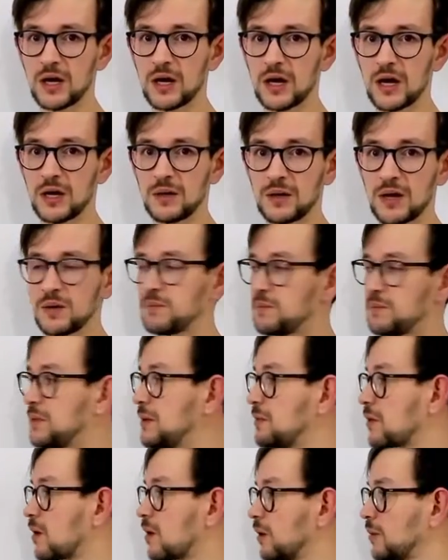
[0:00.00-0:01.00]
an NP
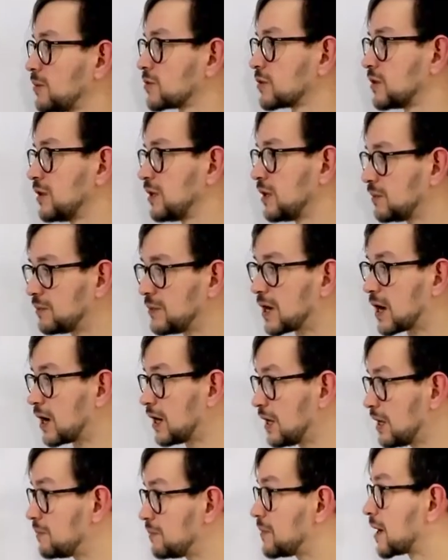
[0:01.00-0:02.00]
problem,
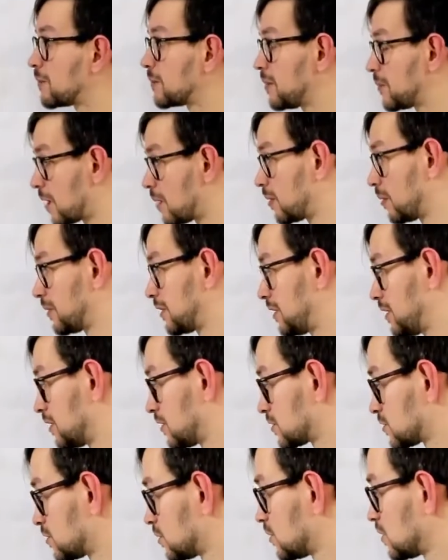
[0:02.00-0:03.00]
NP-complete problem here,
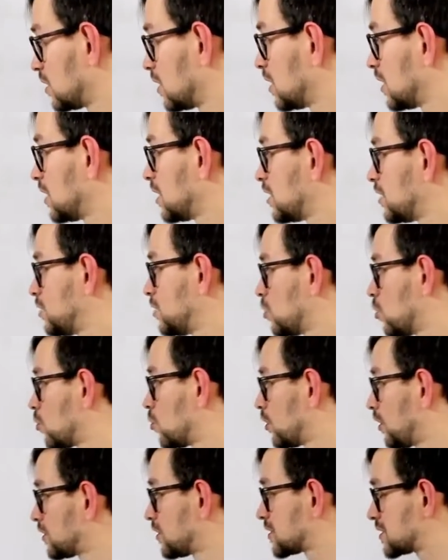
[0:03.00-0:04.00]
so you
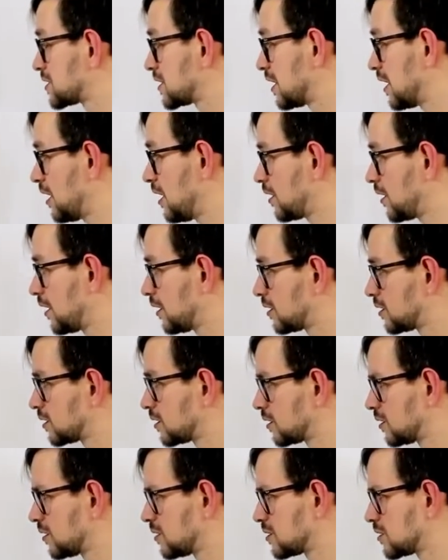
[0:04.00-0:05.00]
will say that
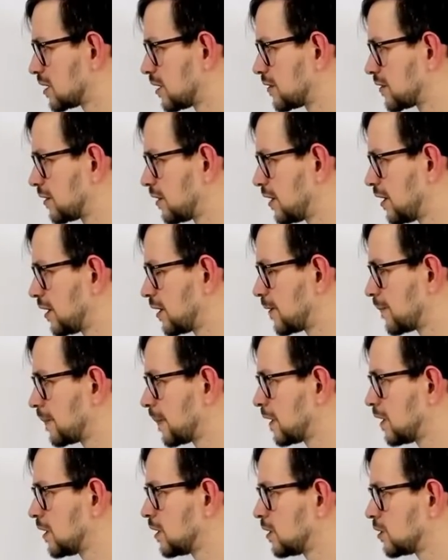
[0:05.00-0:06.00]
something like,
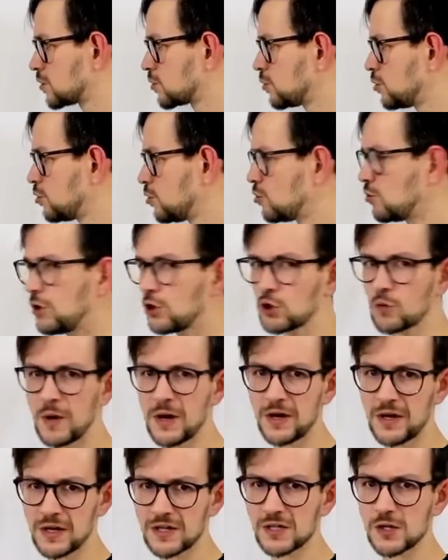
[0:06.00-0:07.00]
so you need to
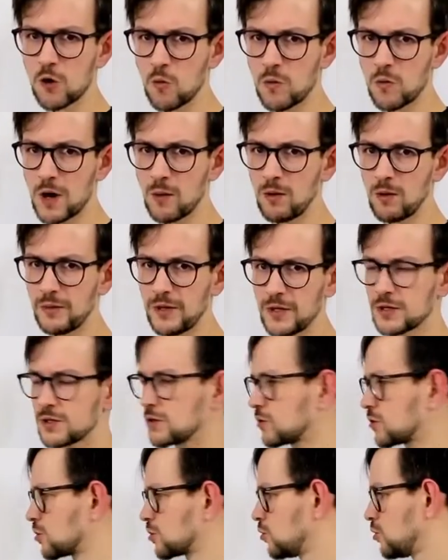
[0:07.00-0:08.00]
make yes-no problem, yes.
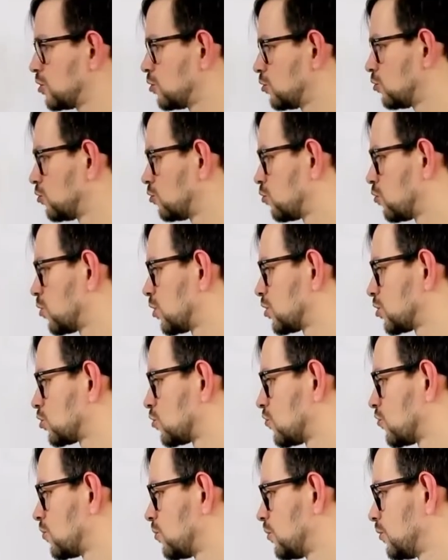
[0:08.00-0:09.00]
So you want to
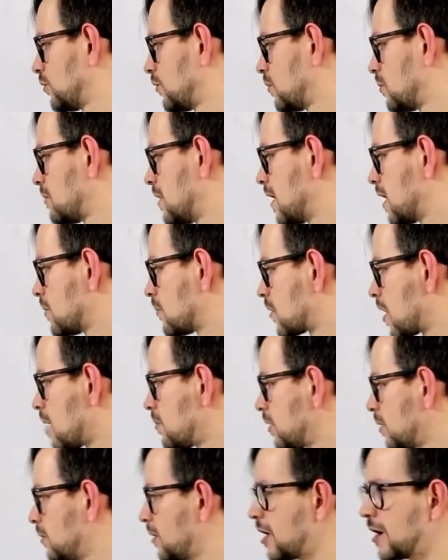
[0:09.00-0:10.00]
make a
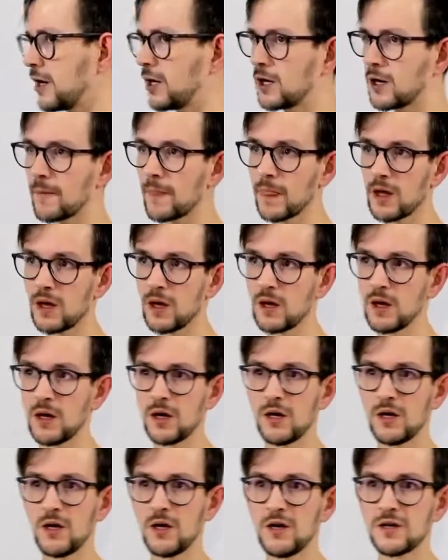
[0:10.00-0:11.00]
problem like,
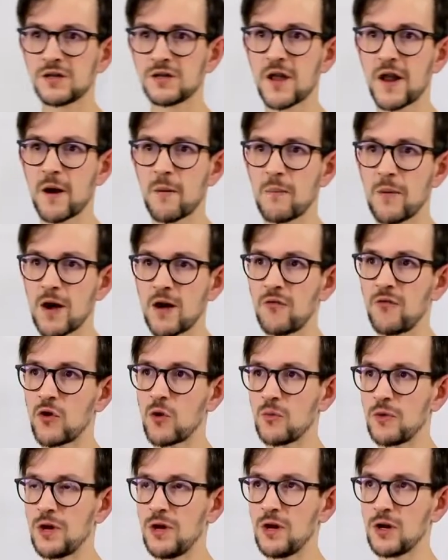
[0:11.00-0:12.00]
is there a path
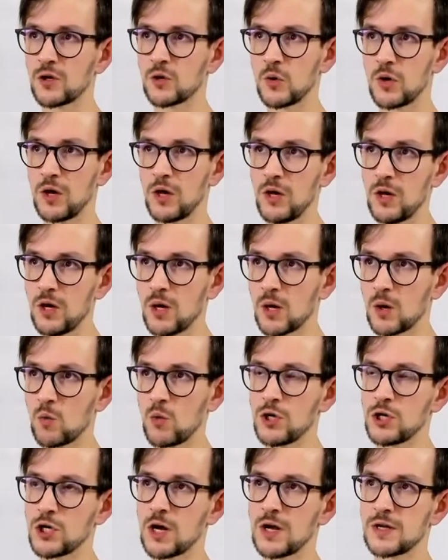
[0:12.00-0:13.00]
from here to here
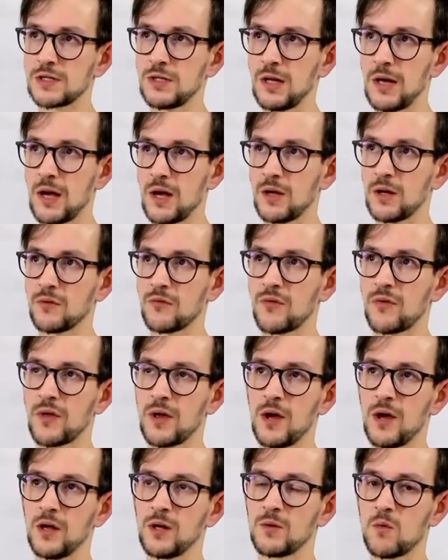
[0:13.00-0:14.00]
which has length
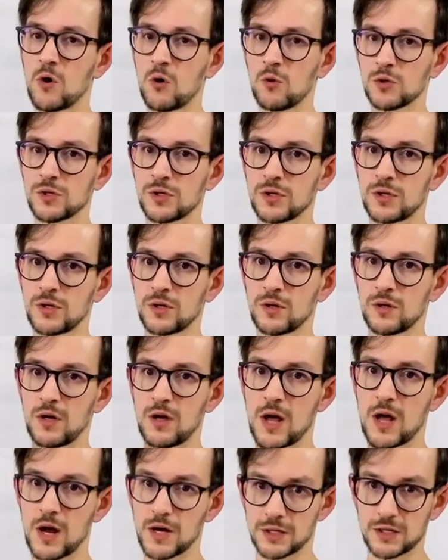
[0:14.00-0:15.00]
at most
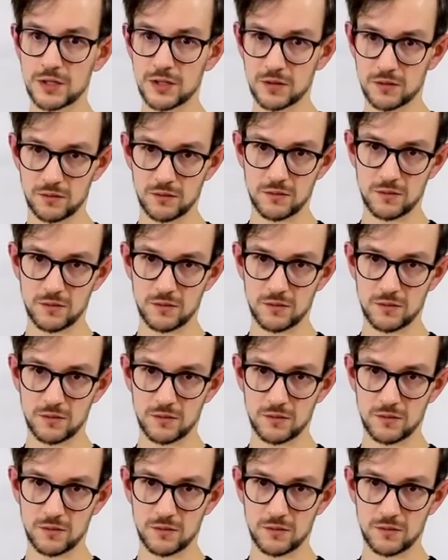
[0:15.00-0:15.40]
x?